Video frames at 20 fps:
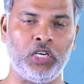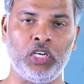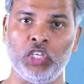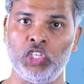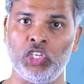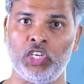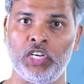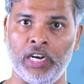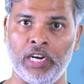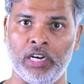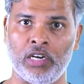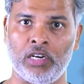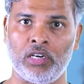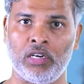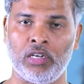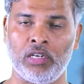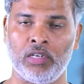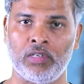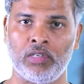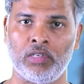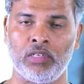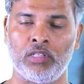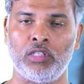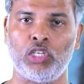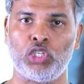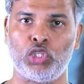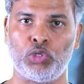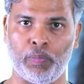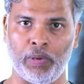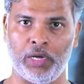digitate
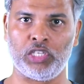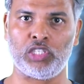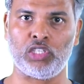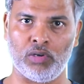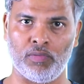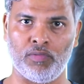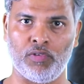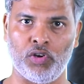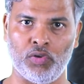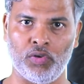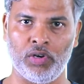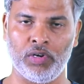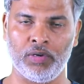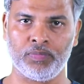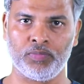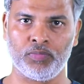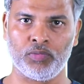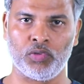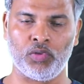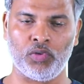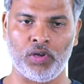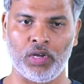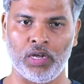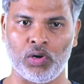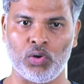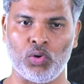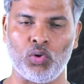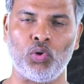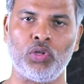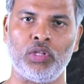the space in between. You
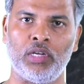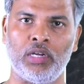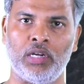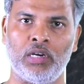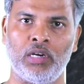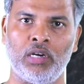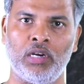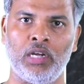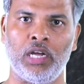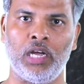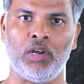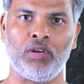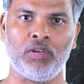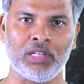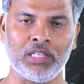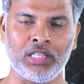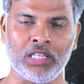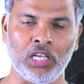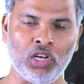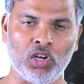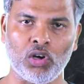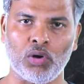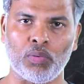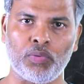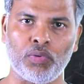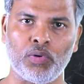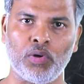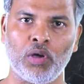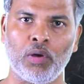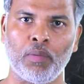can go there and you can think
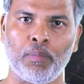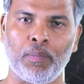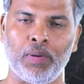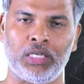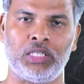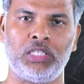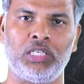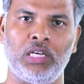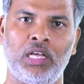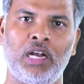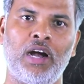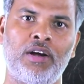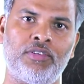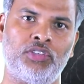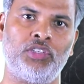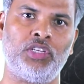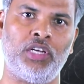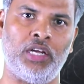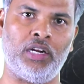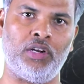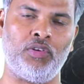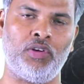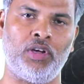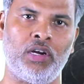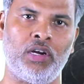of placing grafts there. You